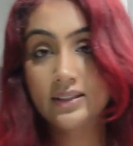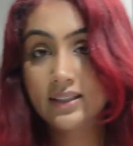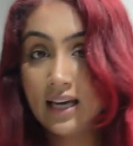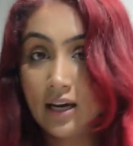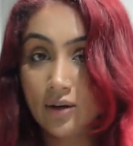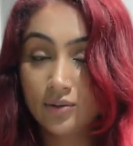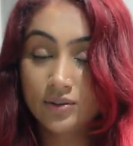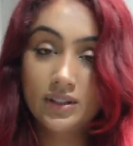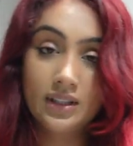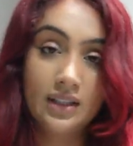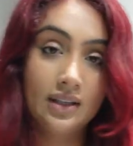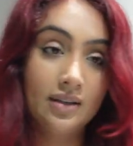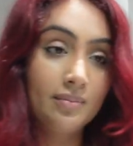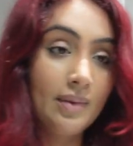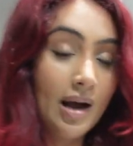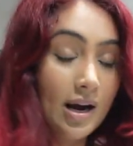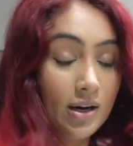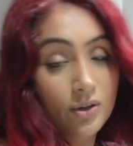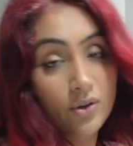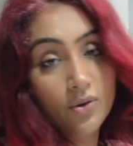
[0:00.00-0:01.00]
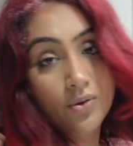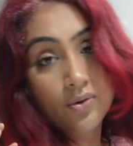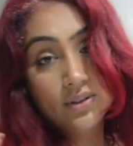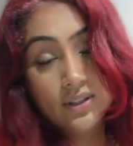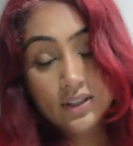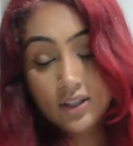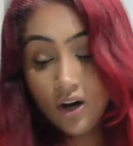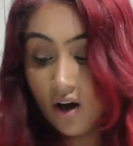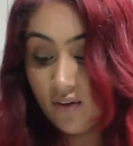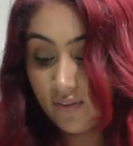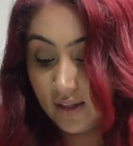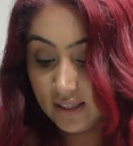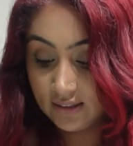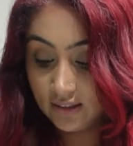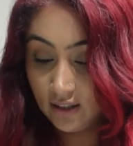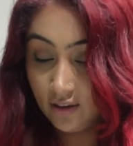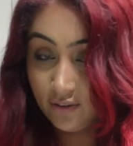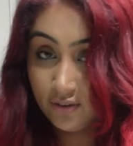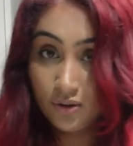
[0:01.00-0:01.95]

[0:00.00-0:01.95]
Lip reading: counting, macros, and all that stuff.